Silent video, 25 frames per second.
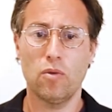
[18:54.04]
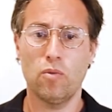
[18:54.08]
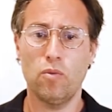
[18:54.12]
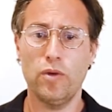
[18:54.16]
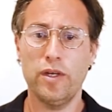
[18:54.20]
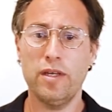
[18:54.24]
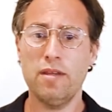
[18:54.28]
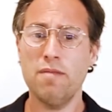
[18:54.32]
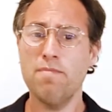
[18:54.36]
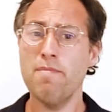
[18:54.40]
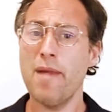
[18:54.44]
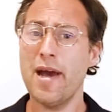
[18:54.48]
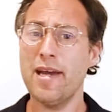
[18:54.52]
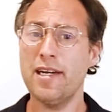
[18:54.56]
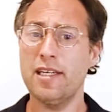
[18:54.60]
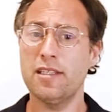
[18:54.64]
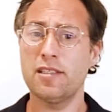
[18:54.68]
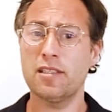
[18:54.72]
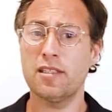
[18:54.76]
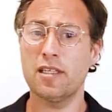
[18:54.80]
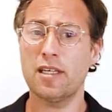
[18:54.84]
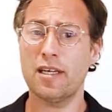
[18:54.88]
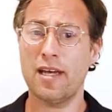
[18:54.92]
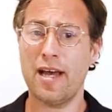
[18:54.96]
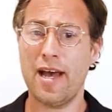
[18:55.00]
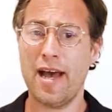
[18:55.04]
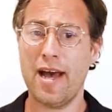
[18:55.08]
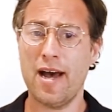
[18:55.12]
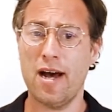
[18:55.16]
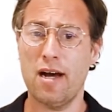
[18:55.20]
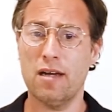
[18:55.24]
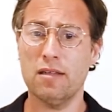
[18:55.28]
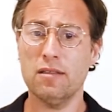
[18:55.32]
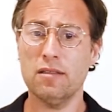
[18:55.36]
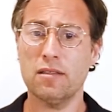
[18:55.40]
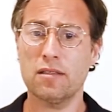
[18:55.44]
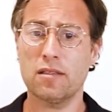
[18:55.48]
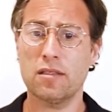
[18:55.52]
With managed
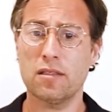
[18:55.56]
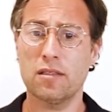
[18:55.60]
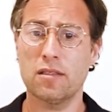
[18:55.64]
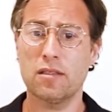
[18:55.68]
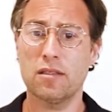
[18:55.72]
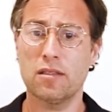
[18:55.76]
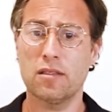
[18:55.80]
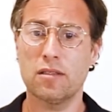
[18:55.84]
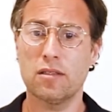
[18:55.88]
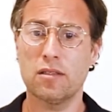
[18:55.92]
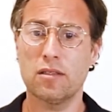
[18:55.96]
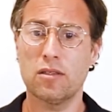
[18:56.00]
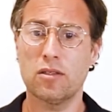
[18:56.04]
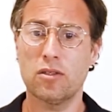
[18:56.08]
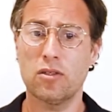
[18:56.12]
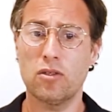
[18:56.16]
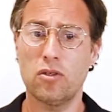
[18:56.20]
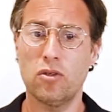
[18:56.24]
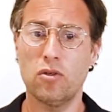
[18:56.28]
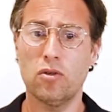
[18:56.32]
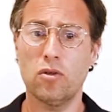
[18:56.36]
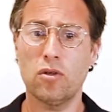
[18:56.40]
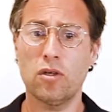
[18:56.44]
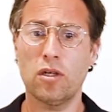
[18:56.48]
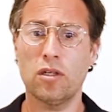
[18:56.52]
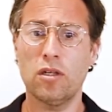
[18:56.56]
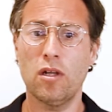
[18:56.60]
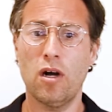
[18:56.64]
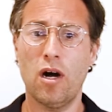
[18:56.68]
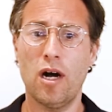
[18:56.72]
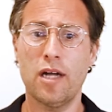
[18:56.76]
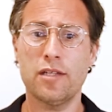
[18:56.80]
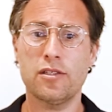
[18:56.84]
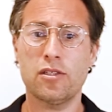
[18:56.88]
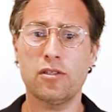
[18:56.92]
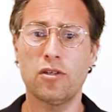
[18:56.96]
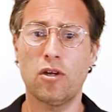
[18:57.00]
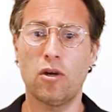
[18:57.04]
accounts, your
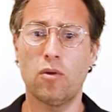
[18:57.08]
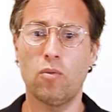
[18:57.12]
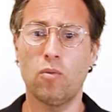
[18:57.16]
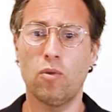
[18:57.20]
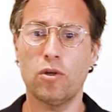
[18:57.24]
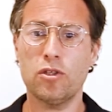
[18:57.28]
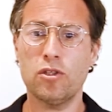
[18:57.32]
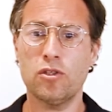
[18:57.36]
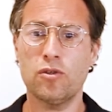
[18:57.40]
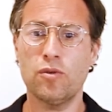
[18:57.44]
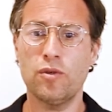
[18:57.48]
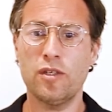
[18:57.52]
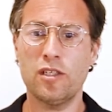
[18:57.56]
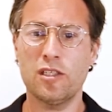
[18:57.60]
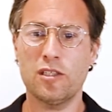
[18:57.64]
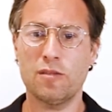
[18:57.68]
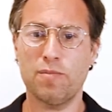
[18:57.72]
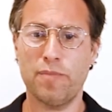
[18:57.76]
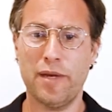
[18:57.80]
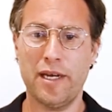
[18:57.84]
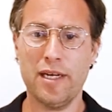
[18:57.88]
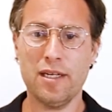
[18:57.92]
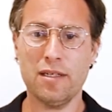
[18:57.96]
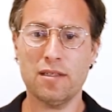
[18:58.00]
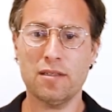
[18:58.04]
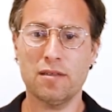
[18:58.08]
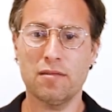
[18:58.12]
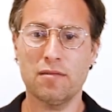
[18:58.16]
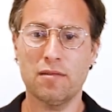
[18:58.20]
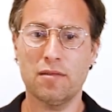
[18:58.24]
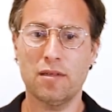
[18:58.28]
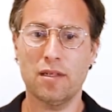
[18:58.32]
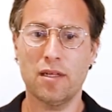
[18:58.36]
clients know what to expect